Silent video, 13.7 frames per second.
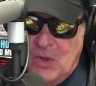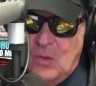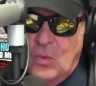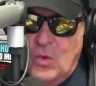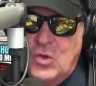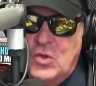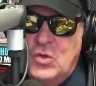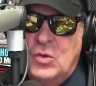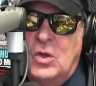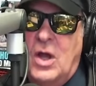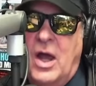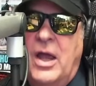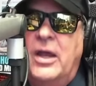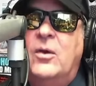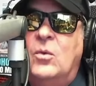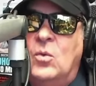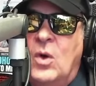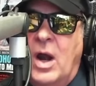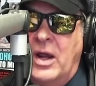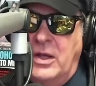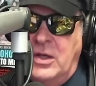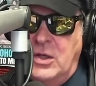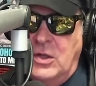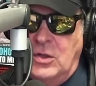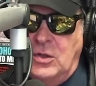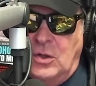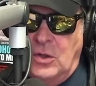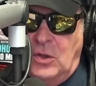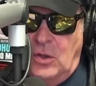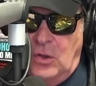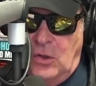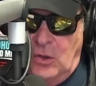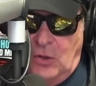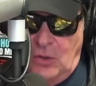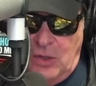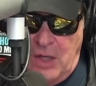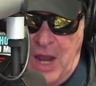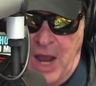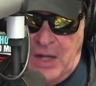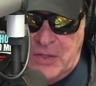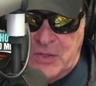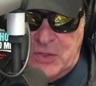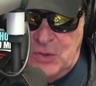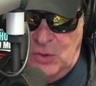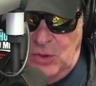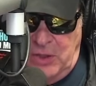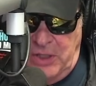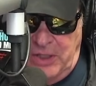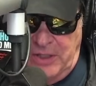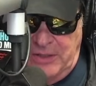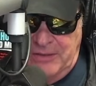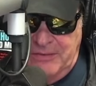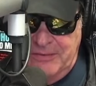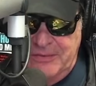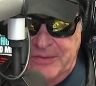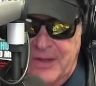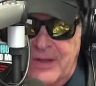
Would you like regular gasoline?